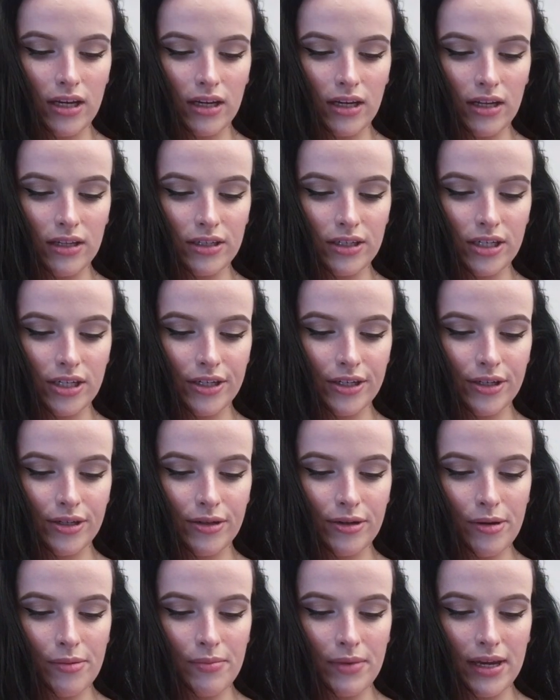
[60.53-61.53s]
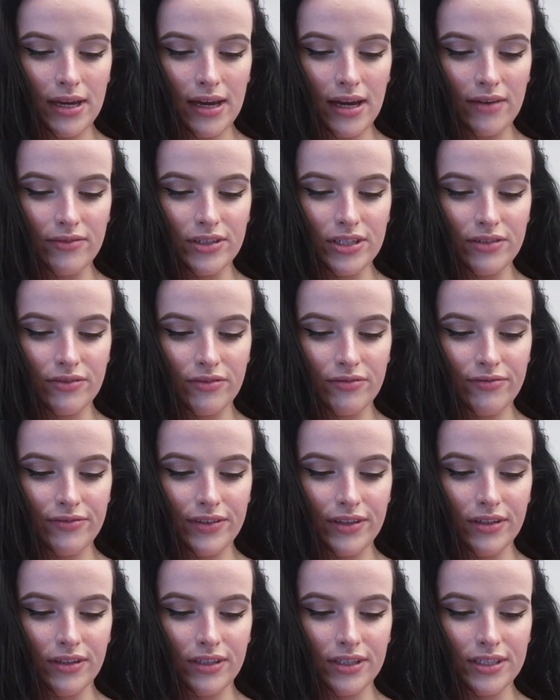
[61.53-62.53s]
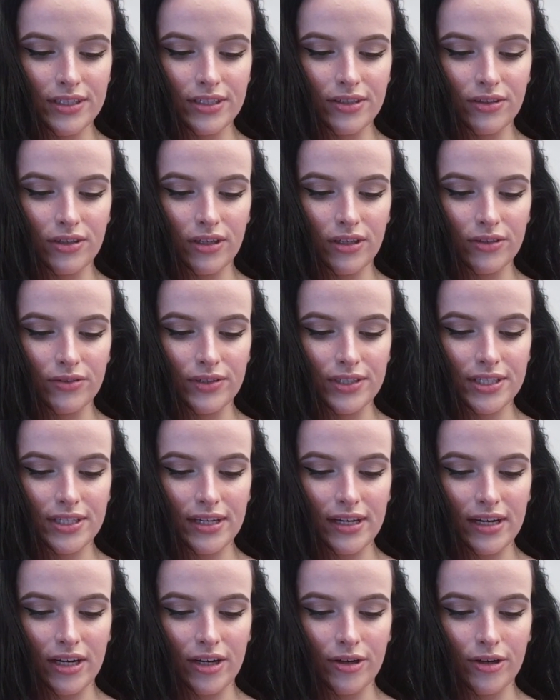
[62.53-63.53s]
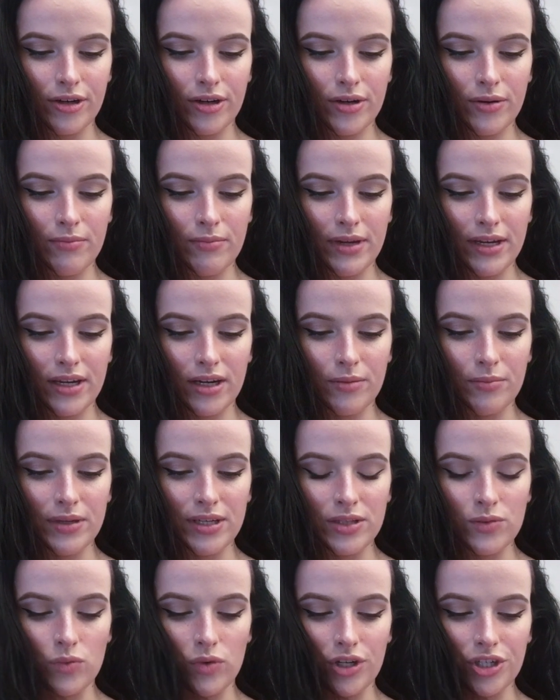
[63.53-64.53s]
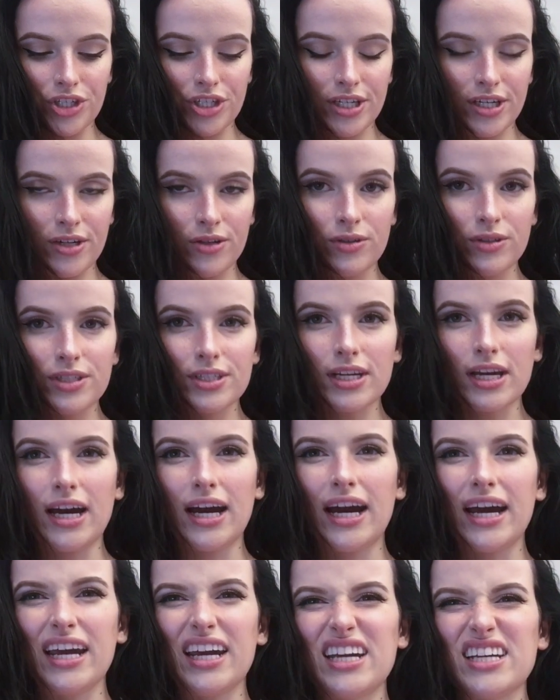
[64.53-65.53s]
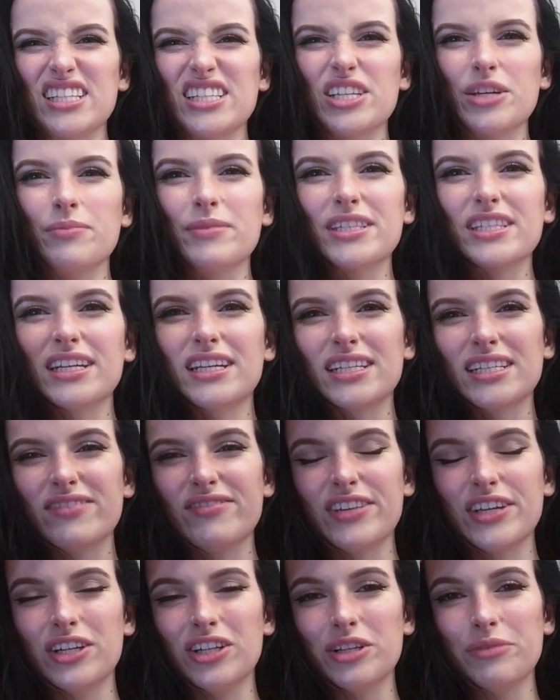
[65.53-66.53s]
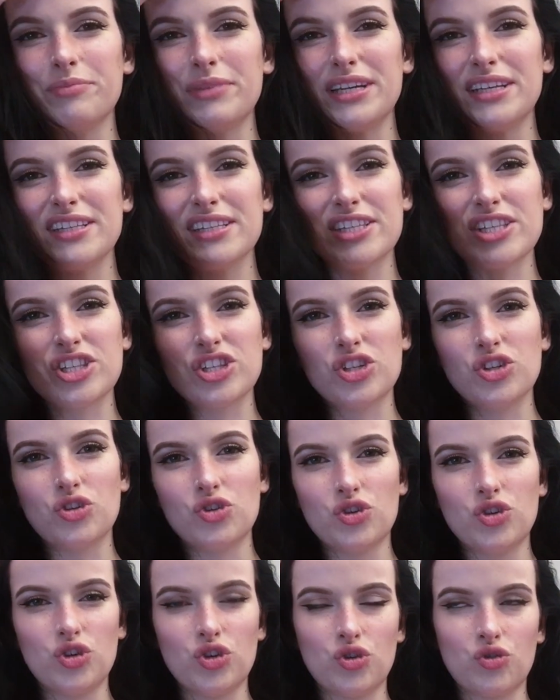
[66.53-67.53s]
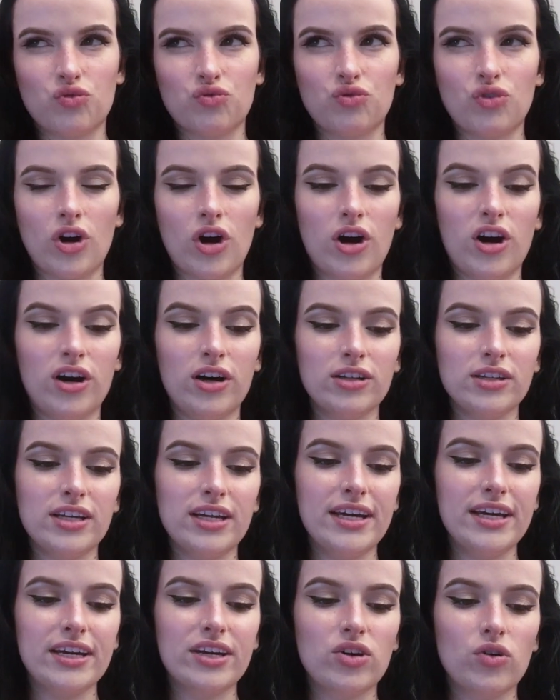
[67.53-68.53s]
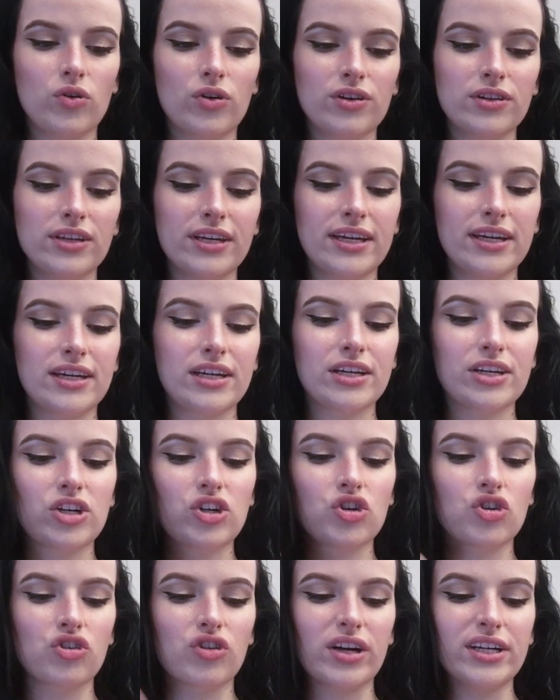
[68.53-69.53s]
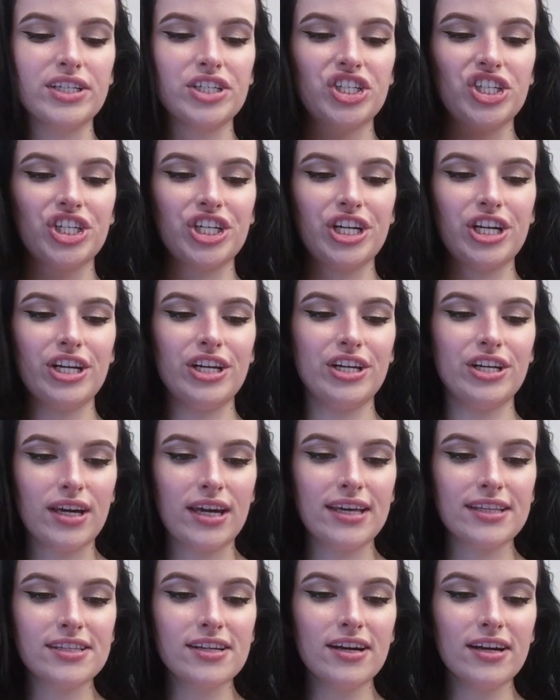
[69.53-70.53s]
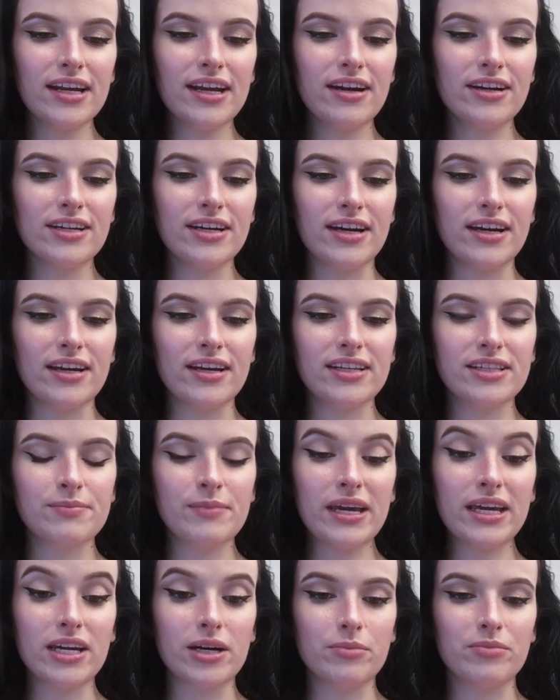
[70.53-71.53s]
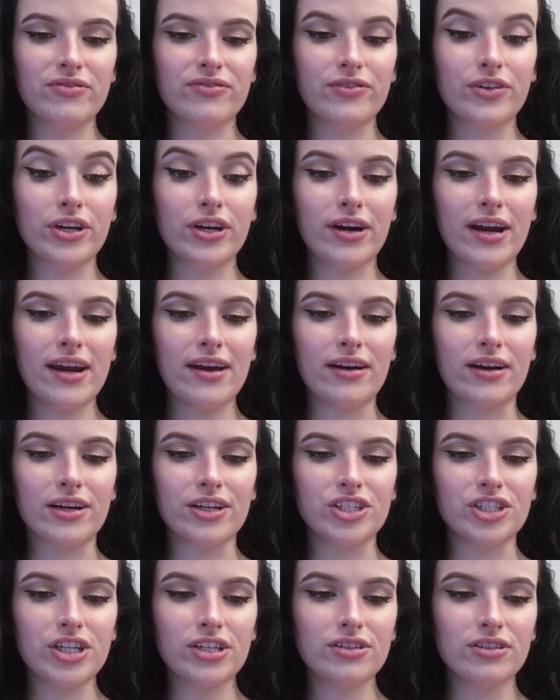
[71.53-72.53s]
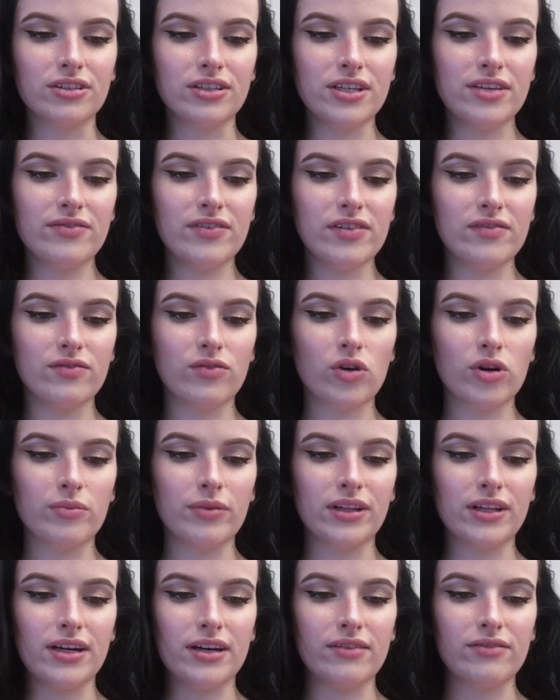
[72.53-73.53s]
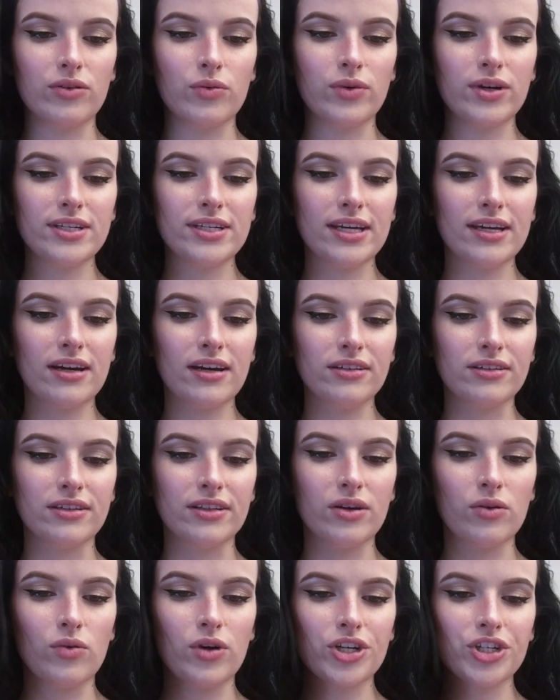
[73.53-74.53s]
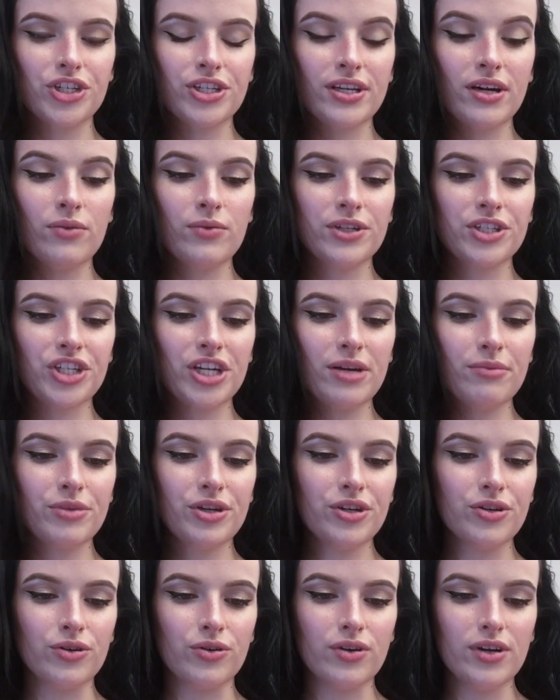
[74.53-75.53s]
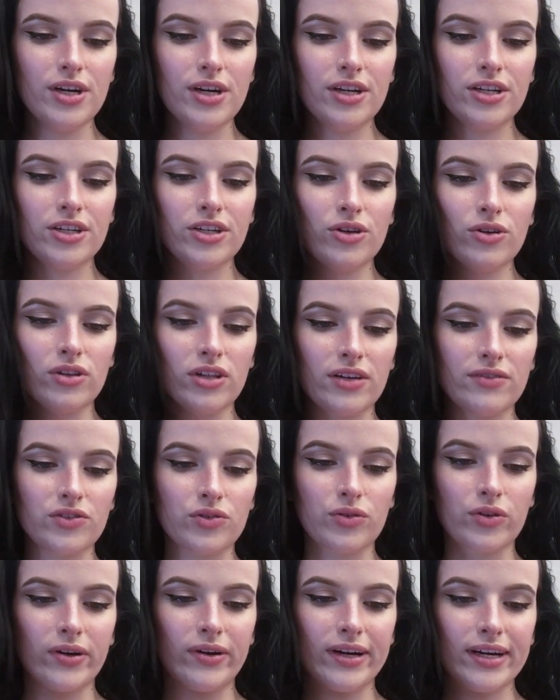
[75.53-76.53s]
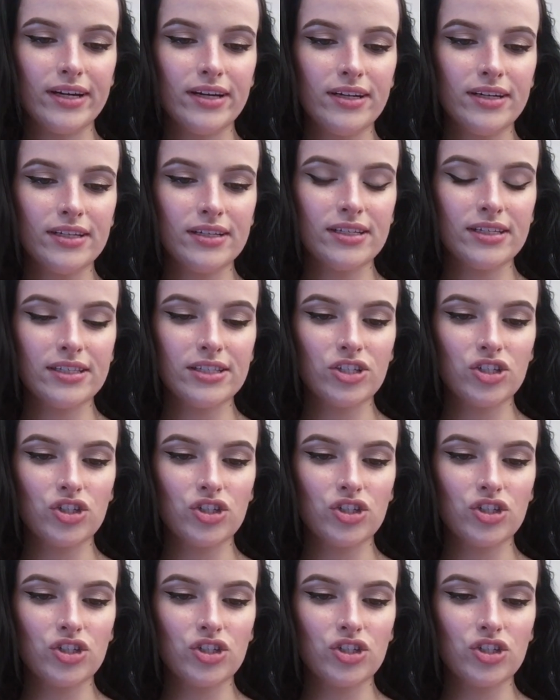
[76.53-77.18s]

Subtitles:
Color may have a different feel until colorista hair makeup is washed out. I assume it's gonna feel a bit straw-like or like crunchy. It's not hair dye, it's makeup for your hair. Gentle leave-in formula for one day color that washes out with shampoo. No gloves required, it doesn't